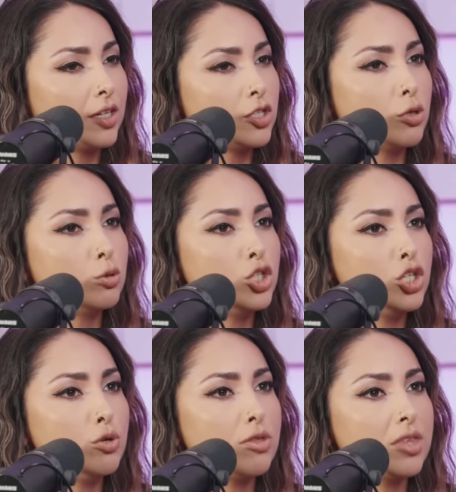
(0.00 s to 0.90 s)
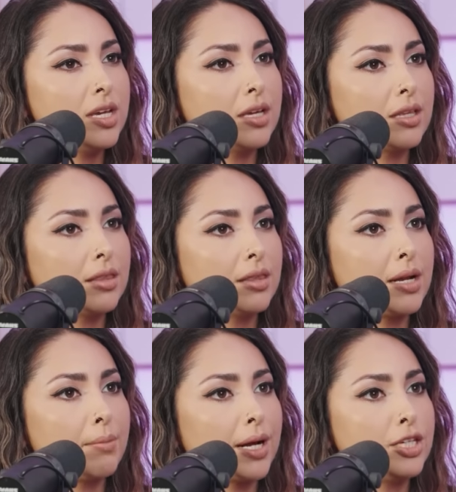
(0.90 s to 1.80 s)
So do you think
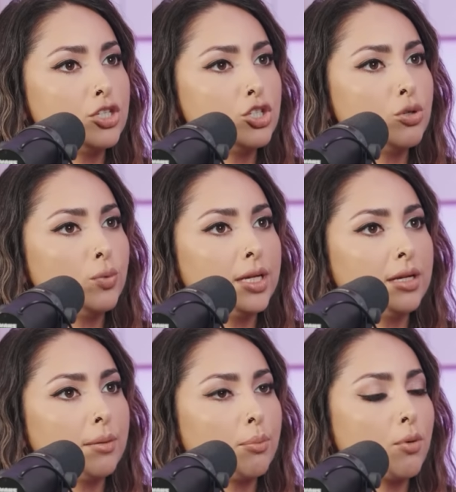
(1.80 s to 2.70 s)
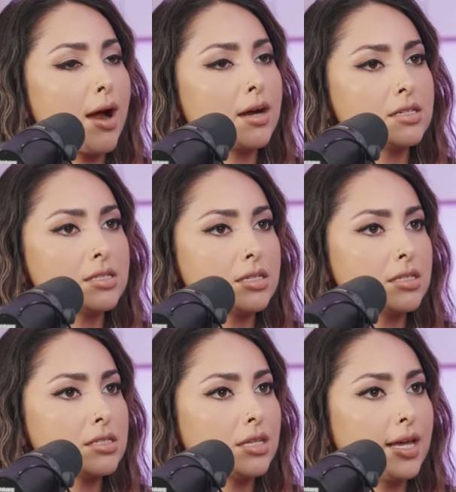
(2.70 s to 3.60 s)
then by doing
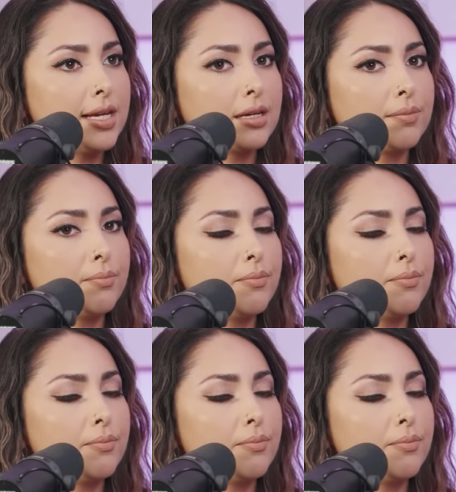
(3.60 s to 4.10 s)
practices like